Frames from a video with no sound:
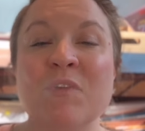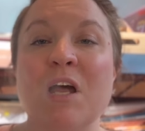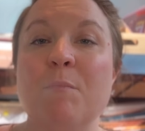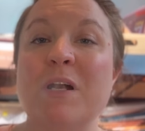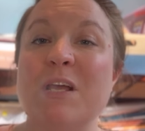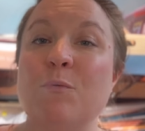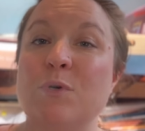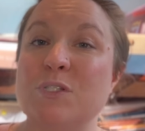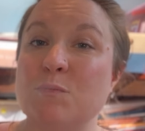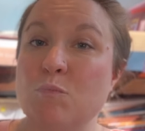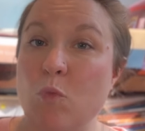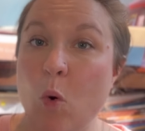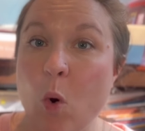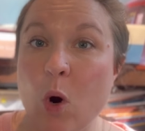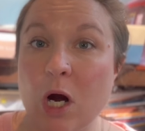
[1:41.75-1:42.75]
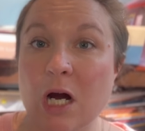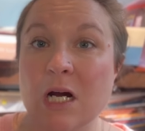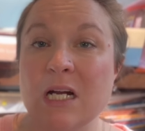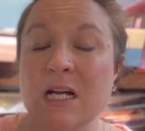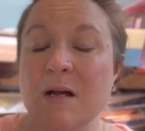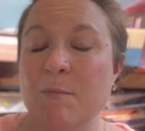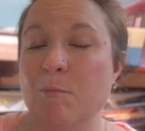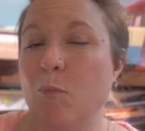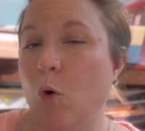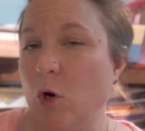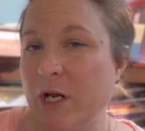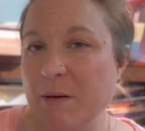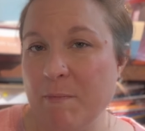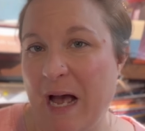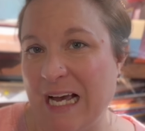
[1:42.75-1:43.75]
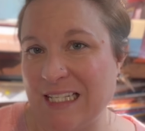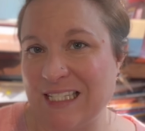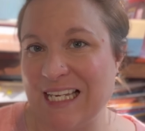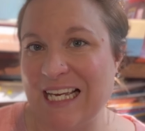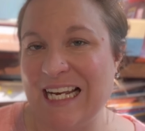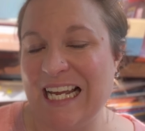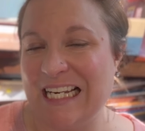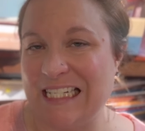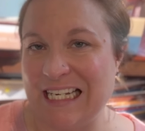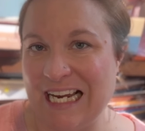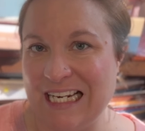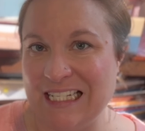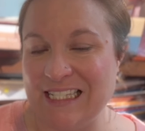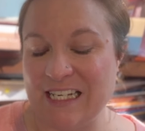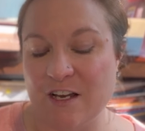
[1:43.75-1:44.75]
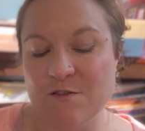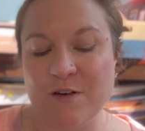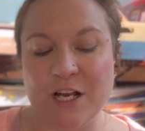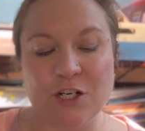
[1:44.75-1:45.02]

but it was more morning basket intensive.